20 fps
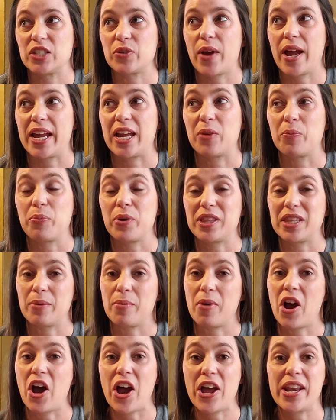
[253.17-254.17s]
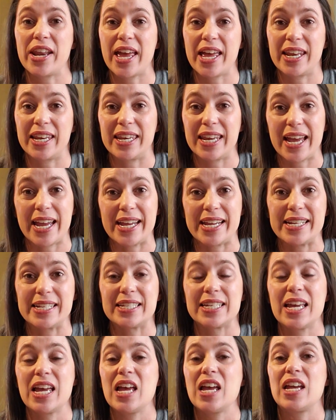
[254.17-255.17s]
So I can put them on at night,